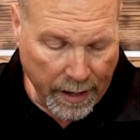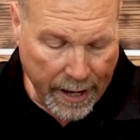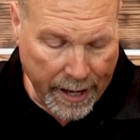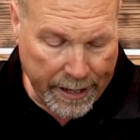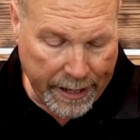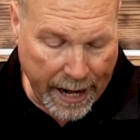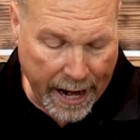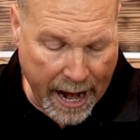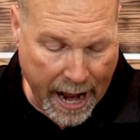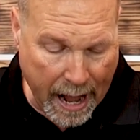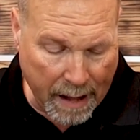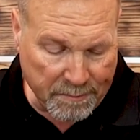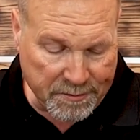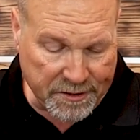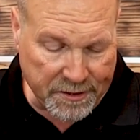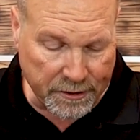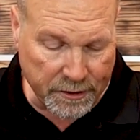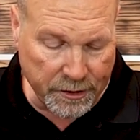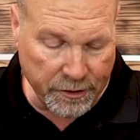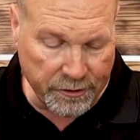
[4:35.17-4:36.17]
And I
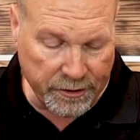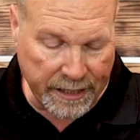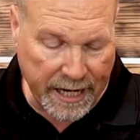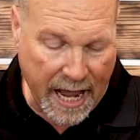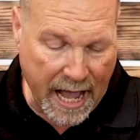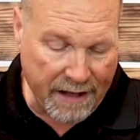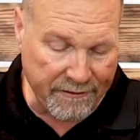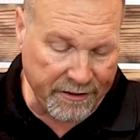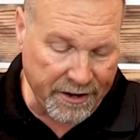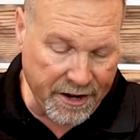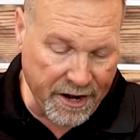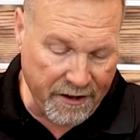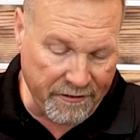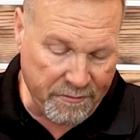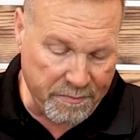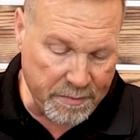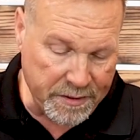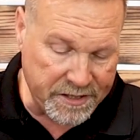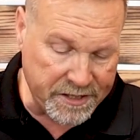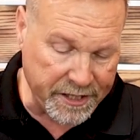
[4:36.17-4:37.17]
absolutely have
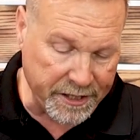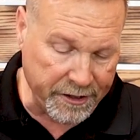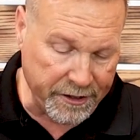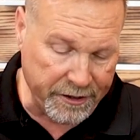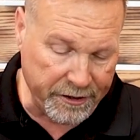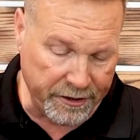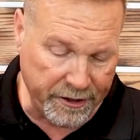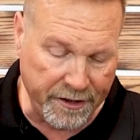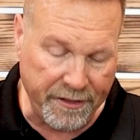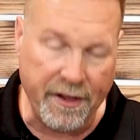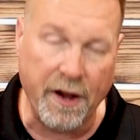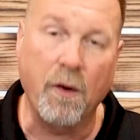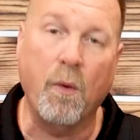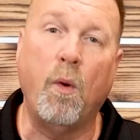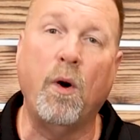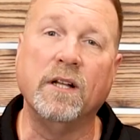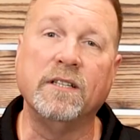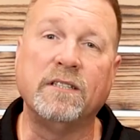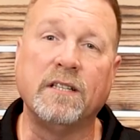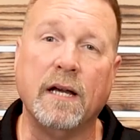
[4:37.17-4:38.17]
enough material in there.
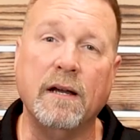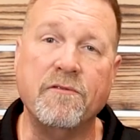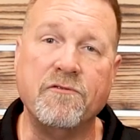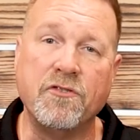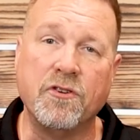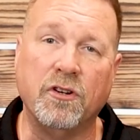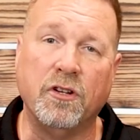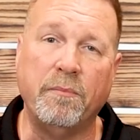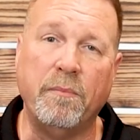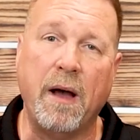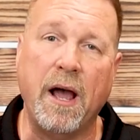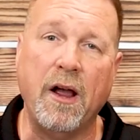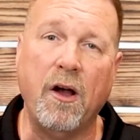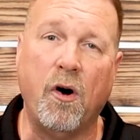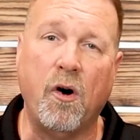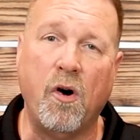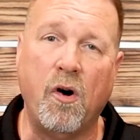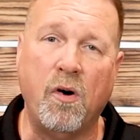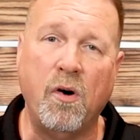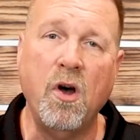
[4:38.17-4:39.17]
Once I've drilled my
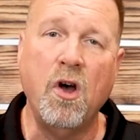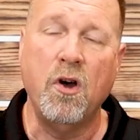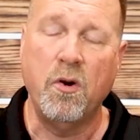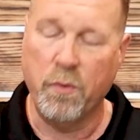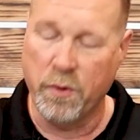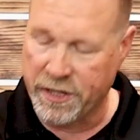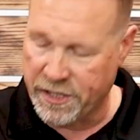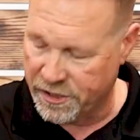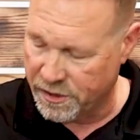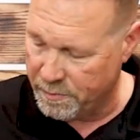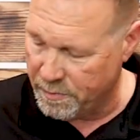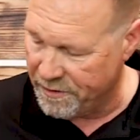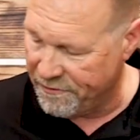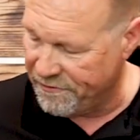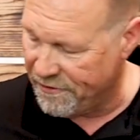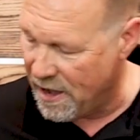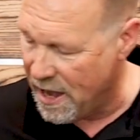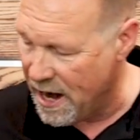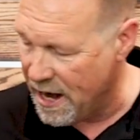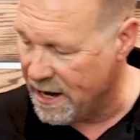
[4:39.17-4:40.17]
hole, we should be
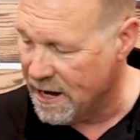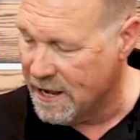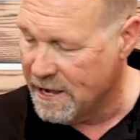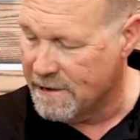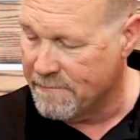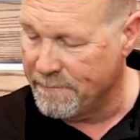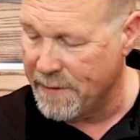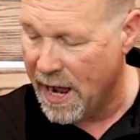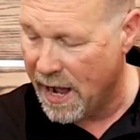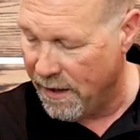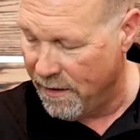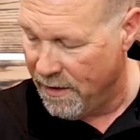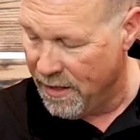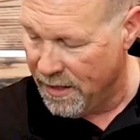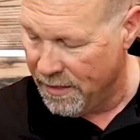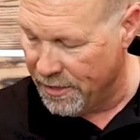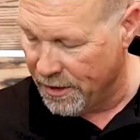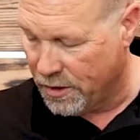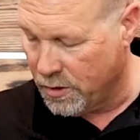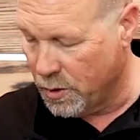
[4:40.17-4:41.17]
fine. Now,
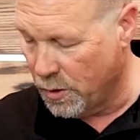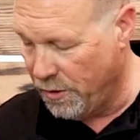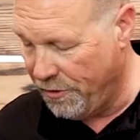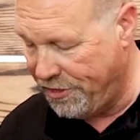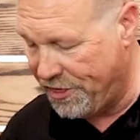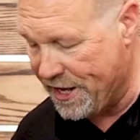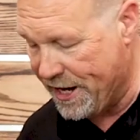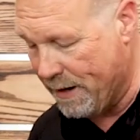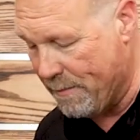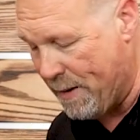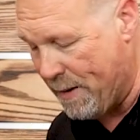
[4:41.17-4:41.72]
the cool thing